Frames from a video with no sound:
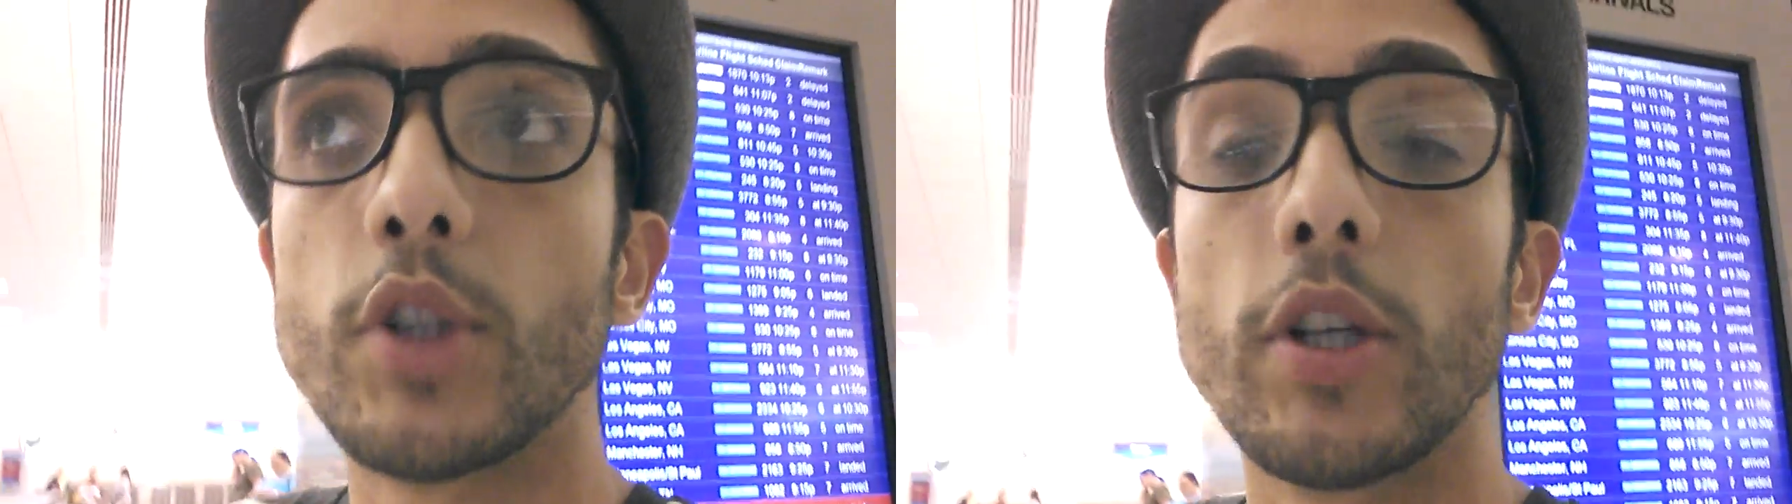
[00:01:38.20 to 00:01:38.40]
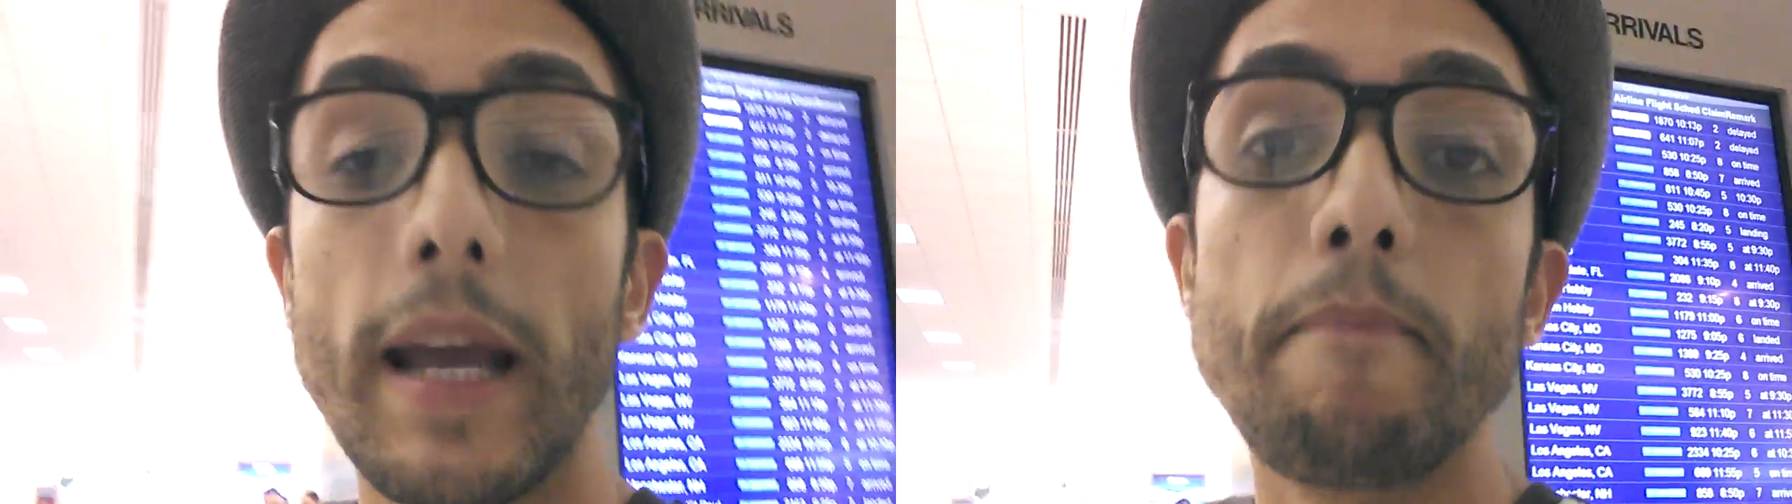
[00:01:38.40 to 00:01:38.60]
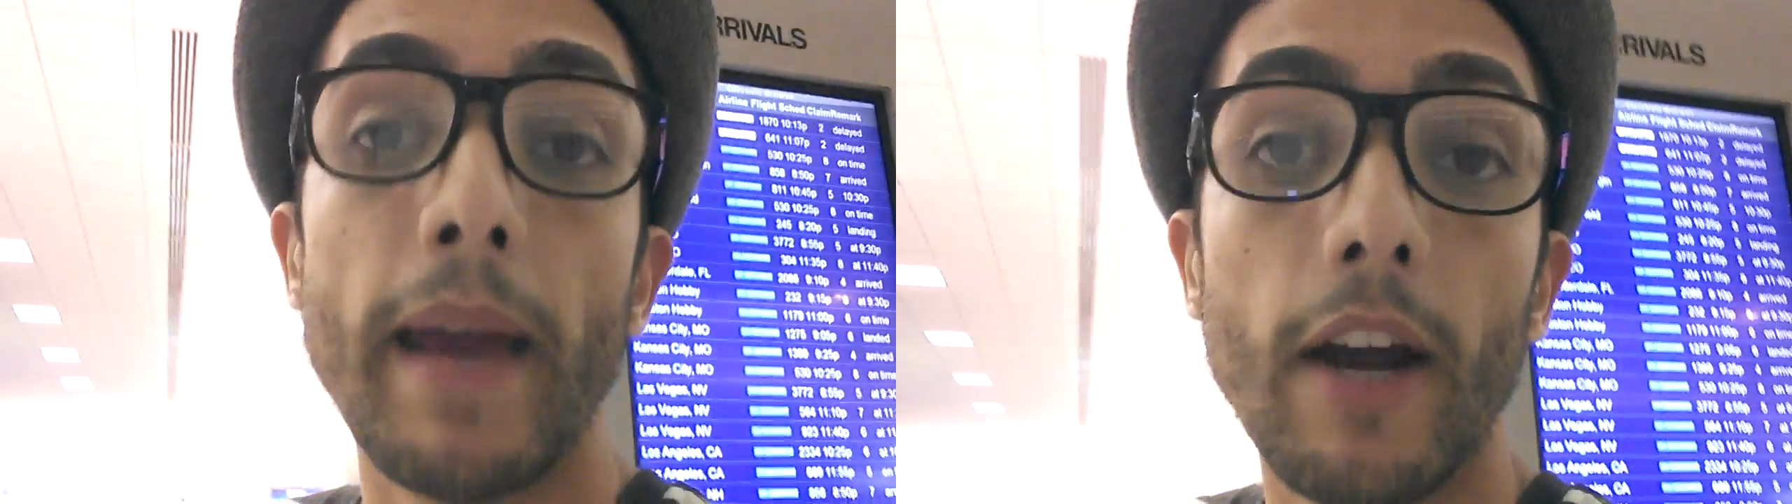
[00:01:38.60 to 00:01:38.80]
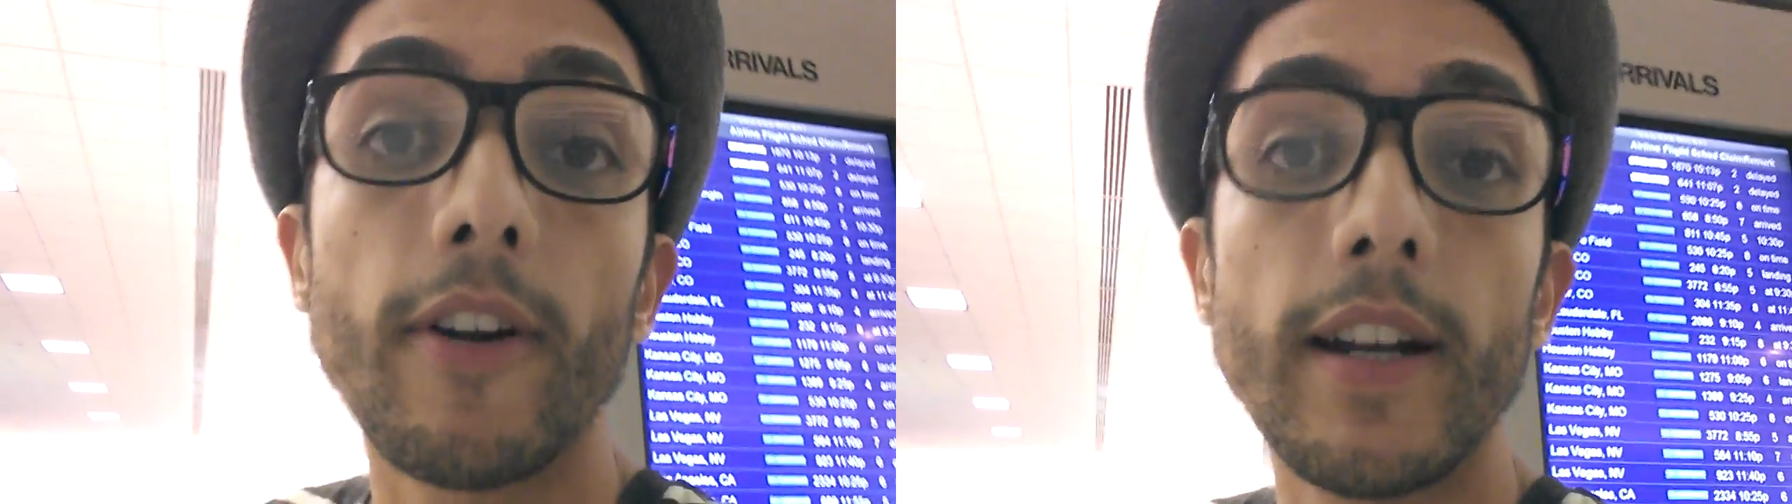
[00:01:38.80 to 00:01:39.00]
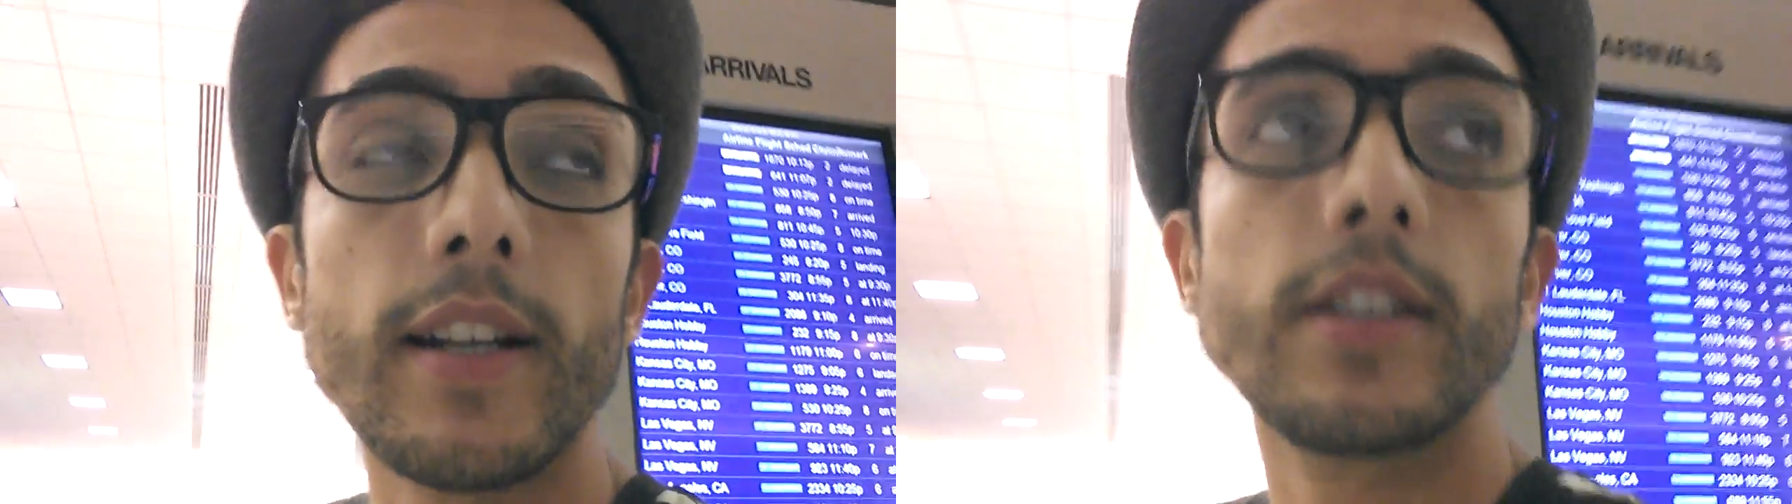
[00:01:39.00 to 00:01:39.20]
get
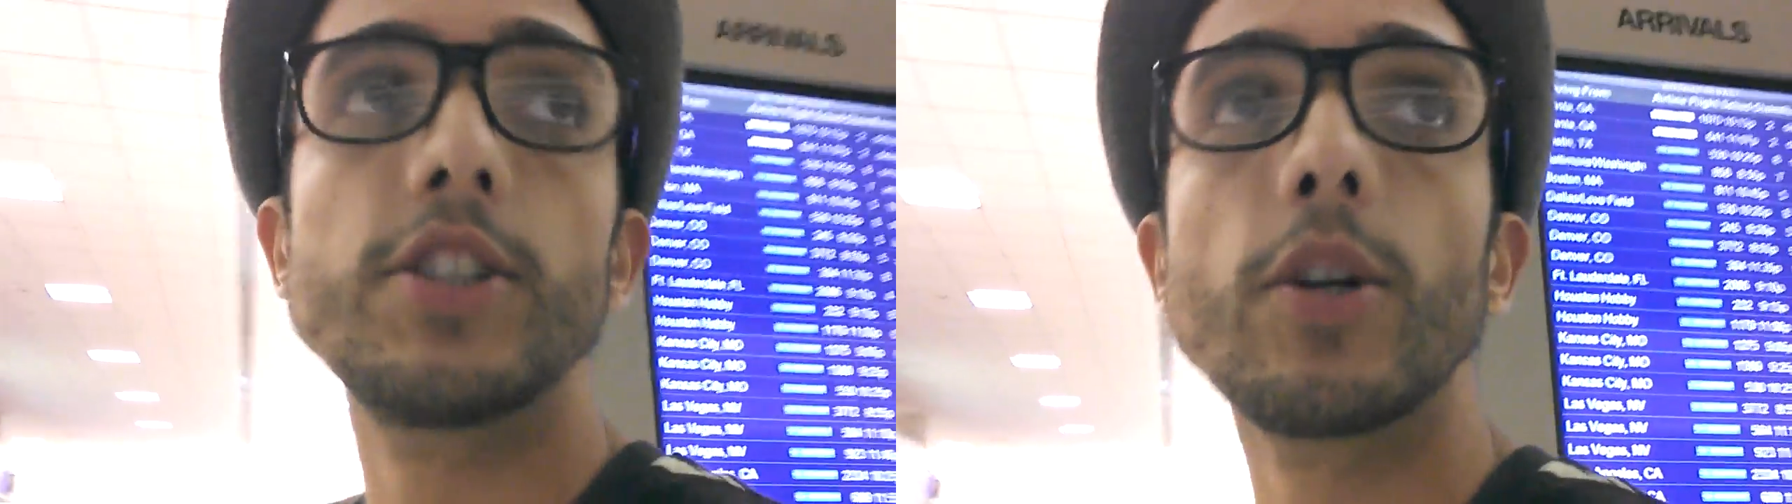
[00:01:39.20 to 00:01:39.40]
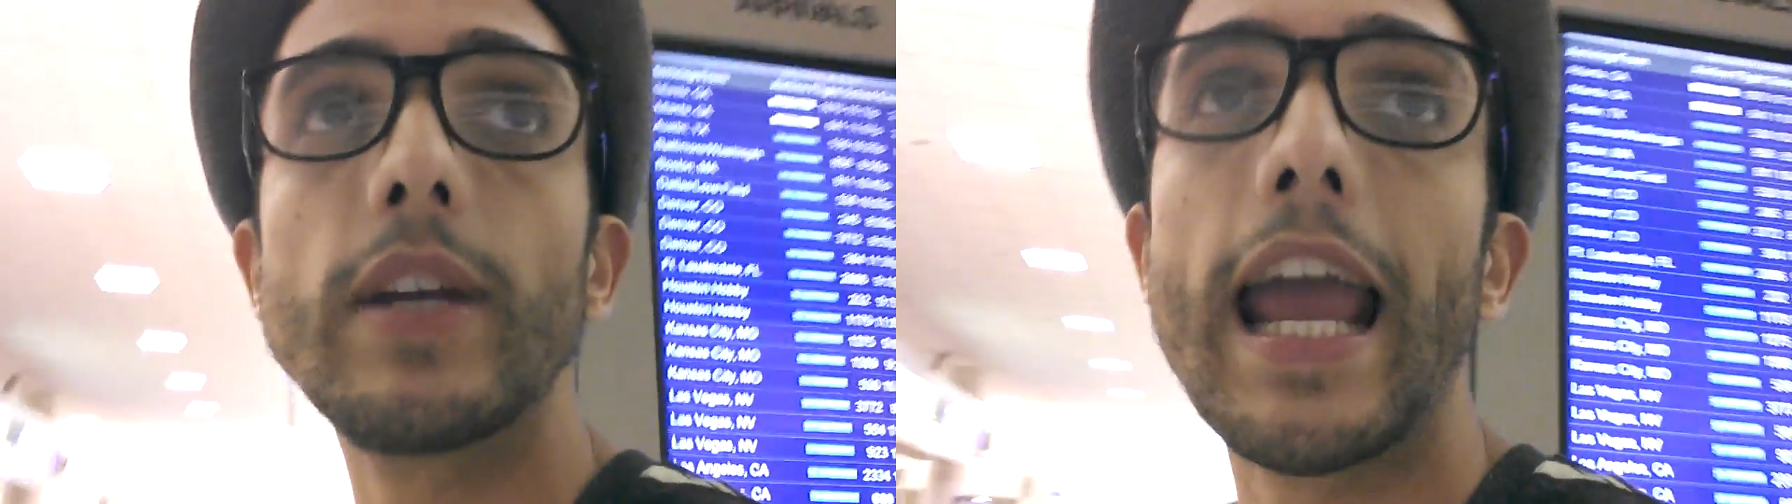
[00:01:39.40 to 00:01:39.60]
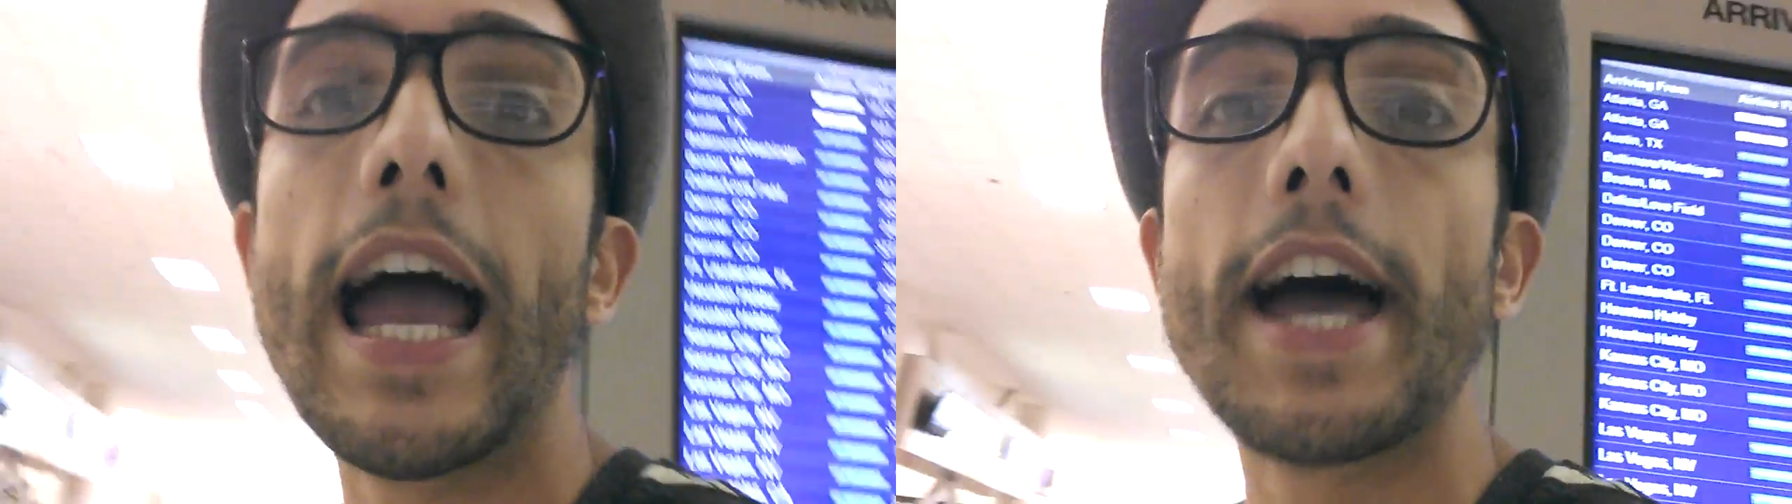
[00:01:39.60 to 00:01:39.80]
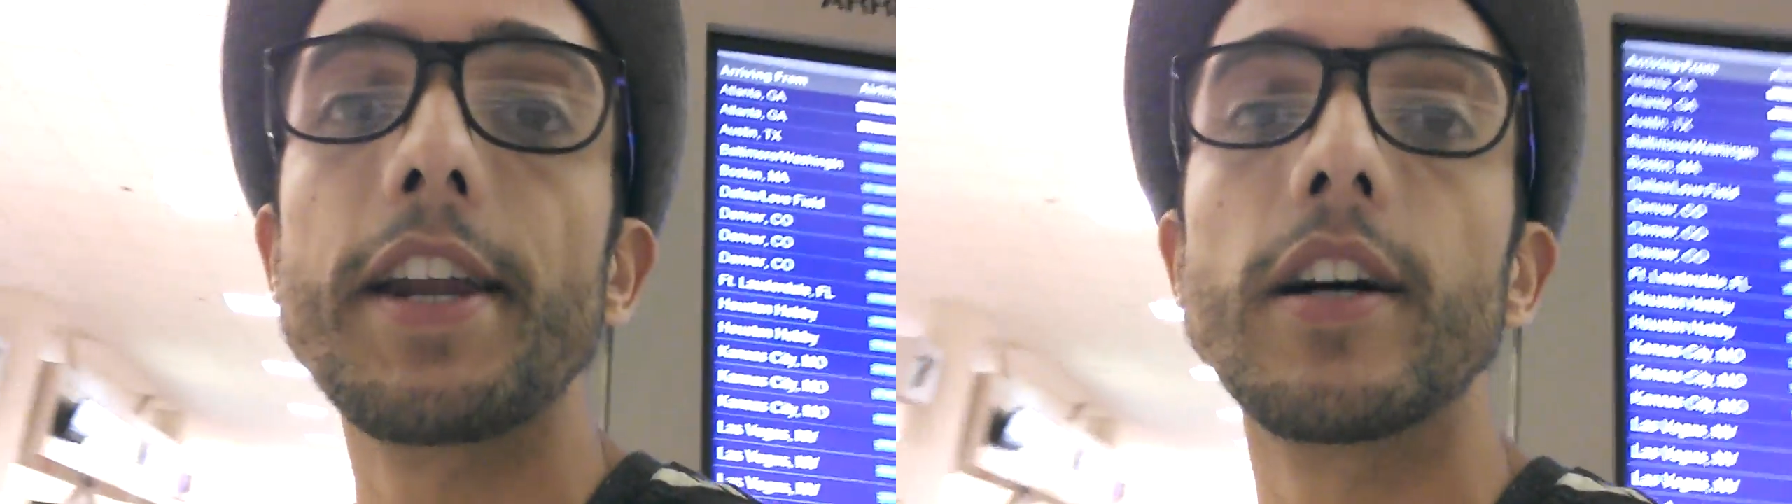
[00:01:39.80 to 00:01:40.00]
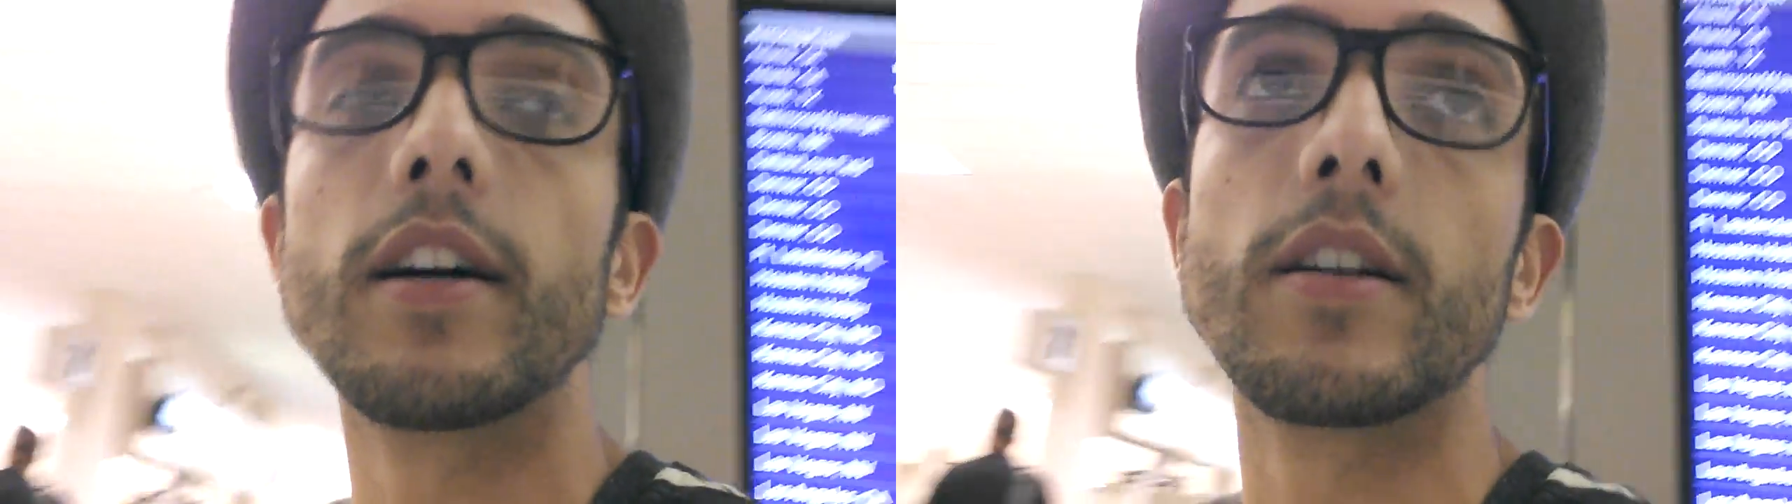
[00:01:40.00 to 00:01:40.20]
married, so he had
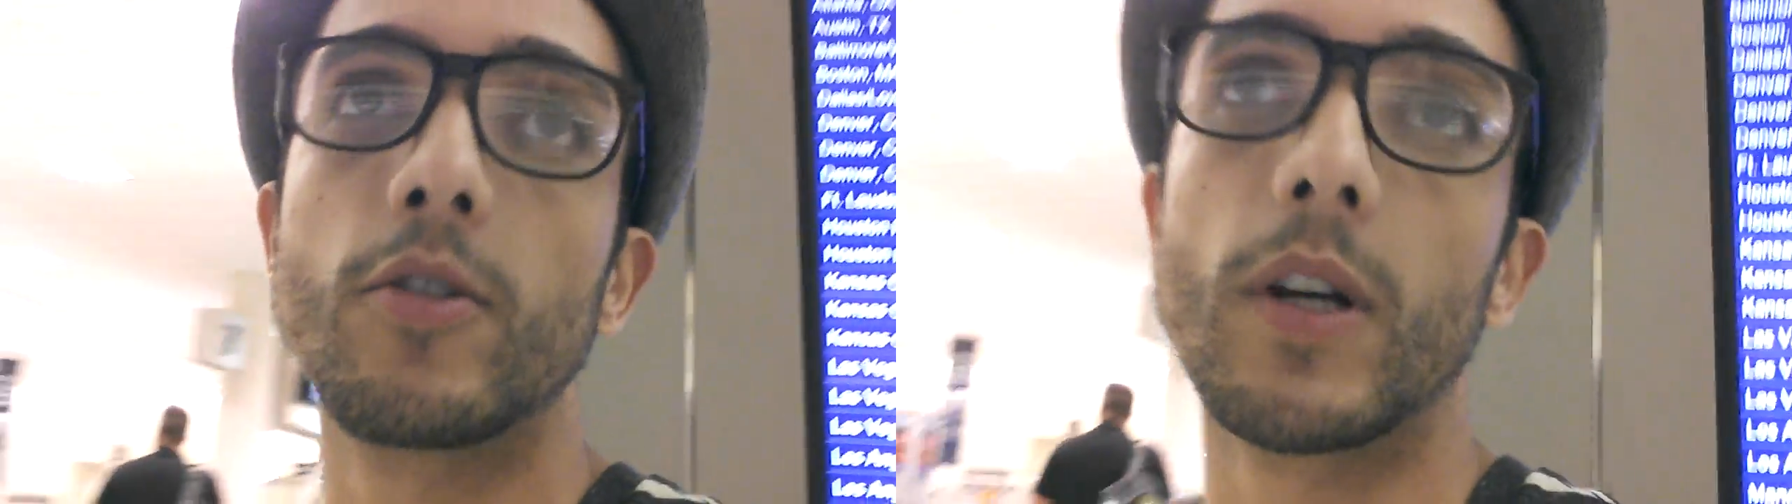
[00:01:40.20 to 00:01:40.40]
a